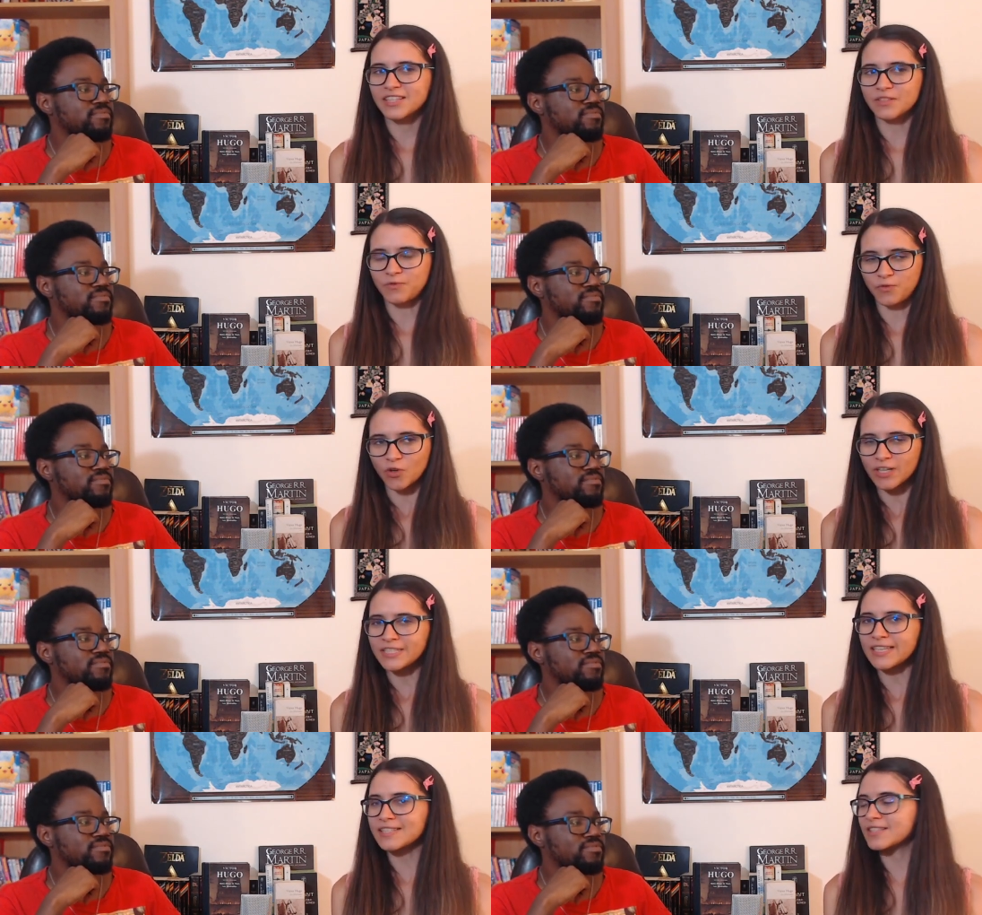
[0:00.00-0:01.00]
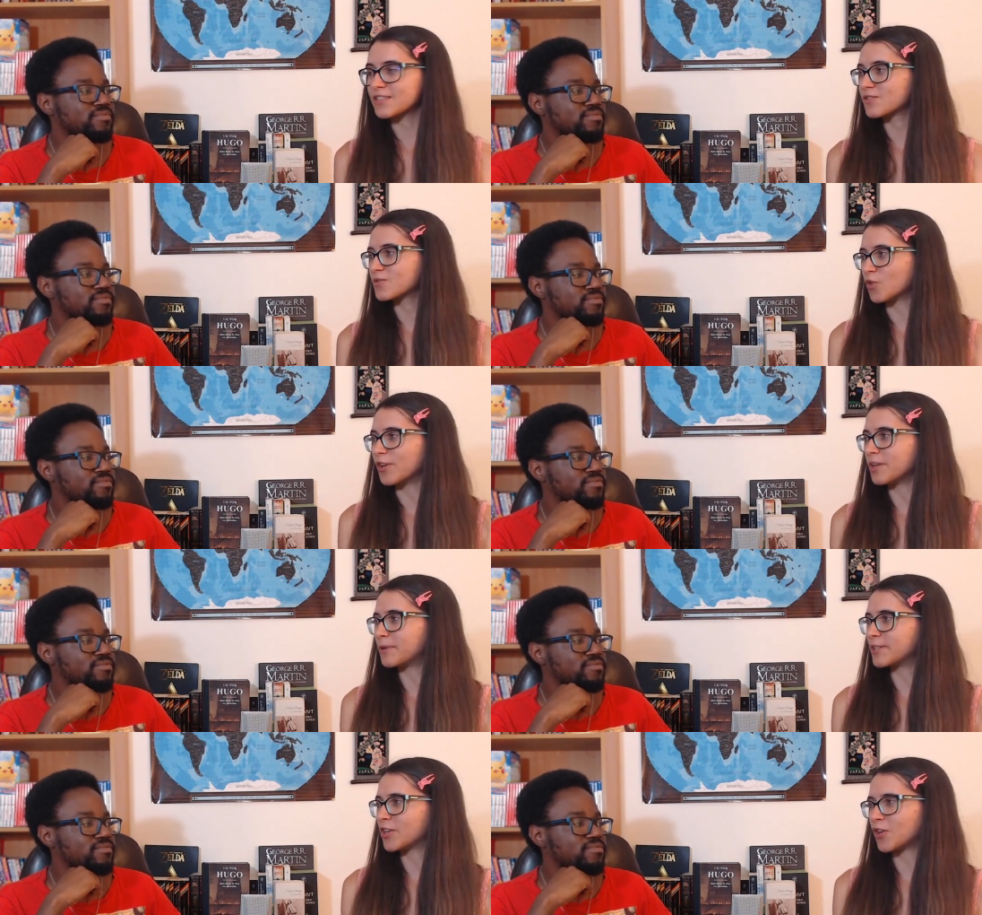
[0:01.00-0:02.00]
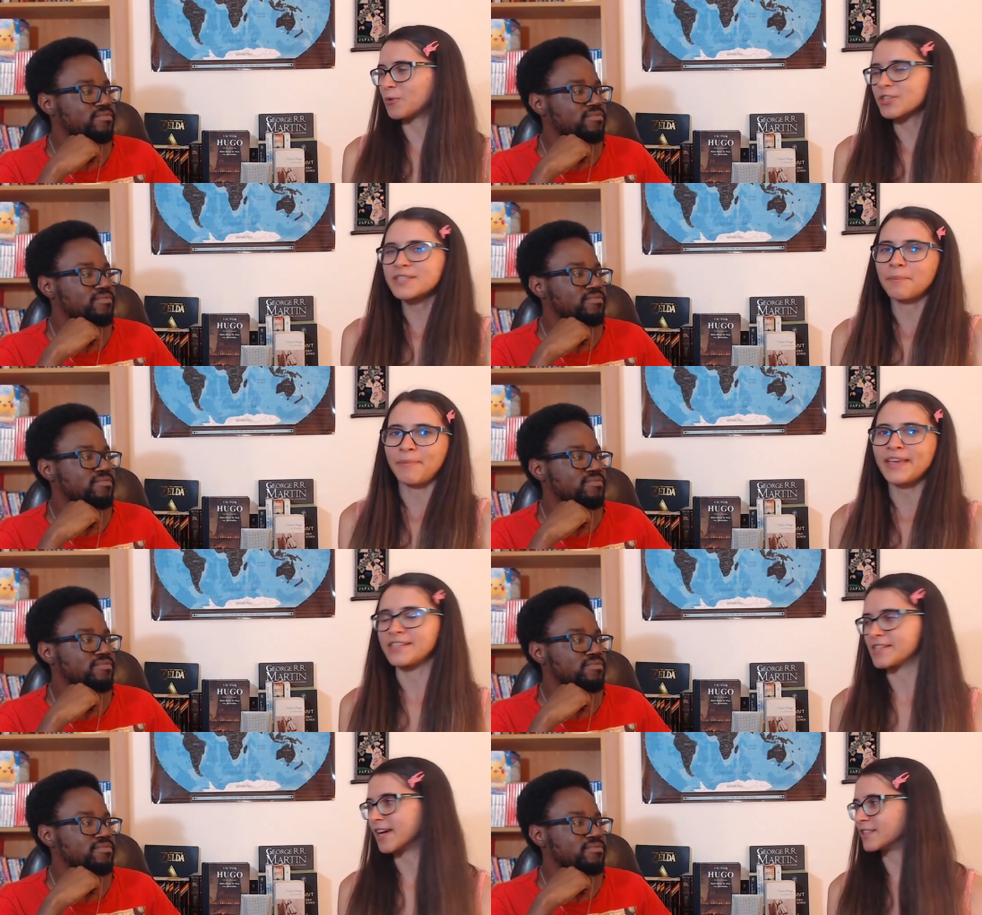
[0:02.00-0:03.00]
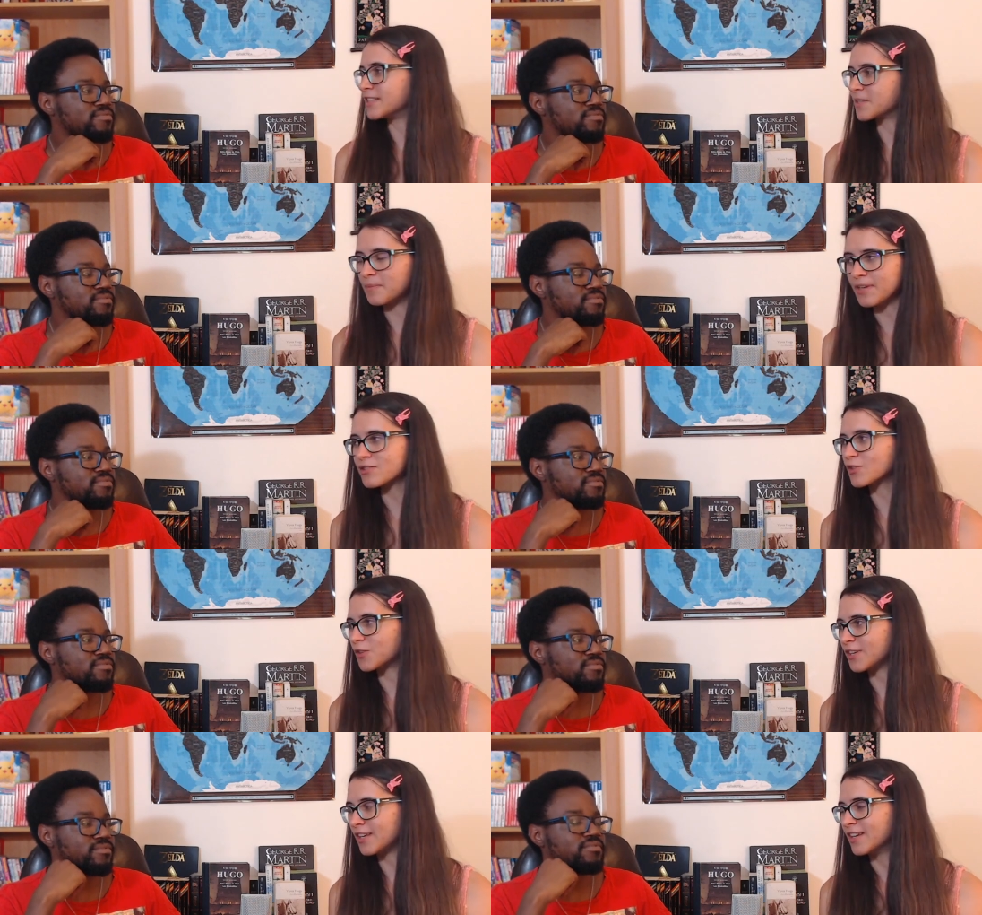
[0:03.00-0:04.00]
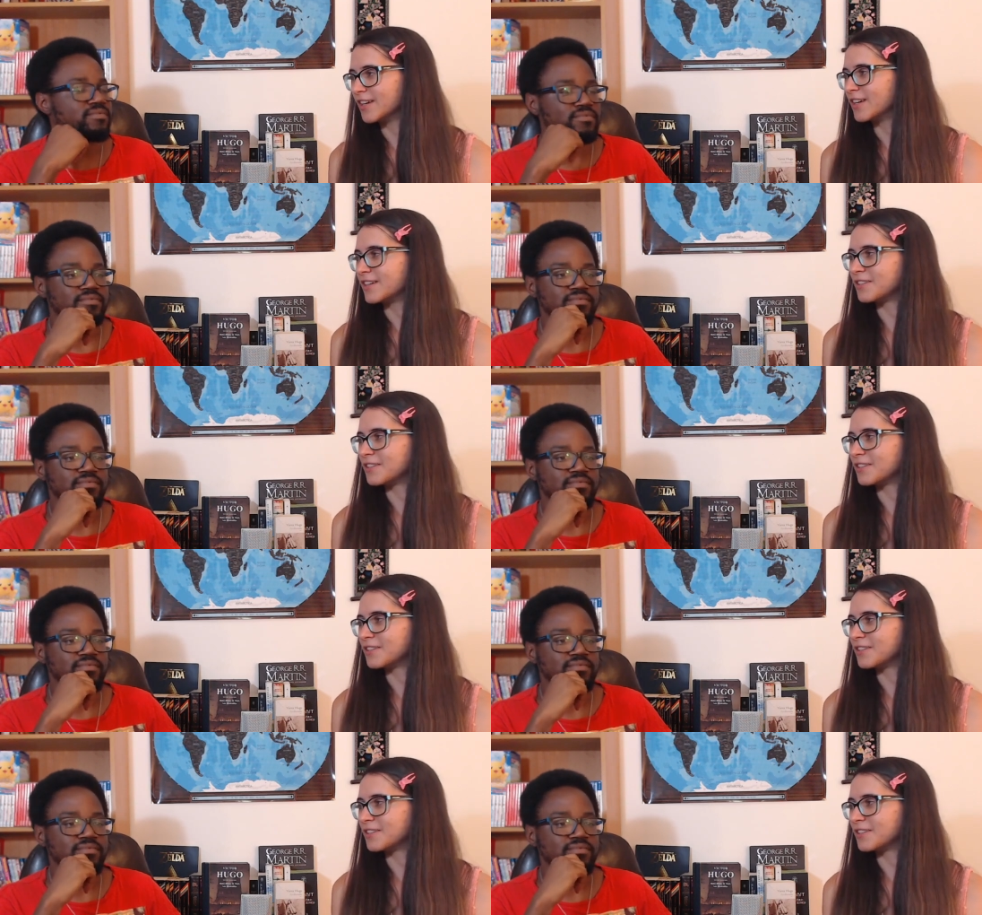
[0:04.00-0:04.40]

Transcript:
Speaker 1: for this story in particular, which is a big title, it's a big story... You